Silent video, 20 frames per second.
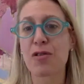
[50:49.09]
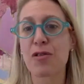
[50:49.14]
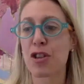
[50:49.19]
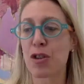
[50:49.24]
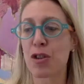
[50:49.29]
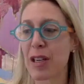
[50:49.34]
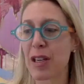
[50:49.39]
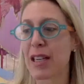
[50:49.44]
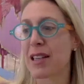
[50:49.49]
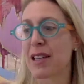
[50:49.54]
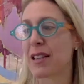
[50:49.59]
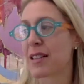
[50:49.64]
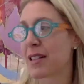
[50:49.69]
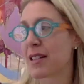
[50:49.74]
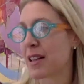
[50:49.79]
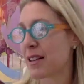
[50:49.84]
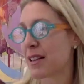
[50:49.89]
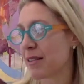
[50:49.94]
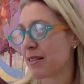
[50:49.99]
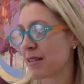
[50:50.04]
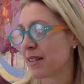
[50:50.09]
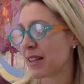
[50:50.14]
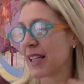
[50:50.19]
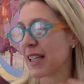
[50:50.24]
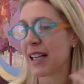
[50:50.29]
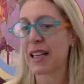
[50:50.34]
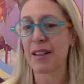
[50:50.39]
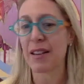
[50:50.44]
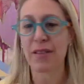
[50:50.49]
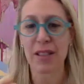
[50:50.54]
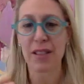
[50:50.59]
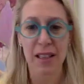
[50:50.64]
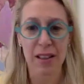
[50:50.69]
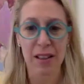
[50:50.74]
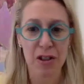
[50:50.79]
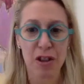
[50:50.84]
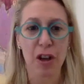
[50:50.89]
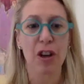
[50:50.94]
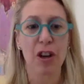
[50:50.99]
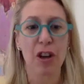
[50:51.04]
trees and leaves
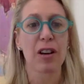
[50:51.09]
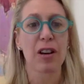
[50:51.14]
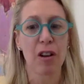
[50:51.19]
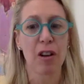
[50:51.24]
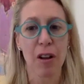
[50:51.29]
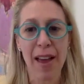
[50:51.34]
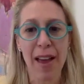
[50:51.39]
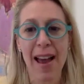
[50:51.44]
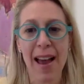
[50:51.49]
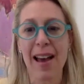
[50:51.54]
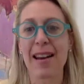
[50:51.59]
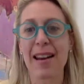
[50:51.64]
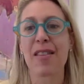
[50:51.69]
and dirt and all that.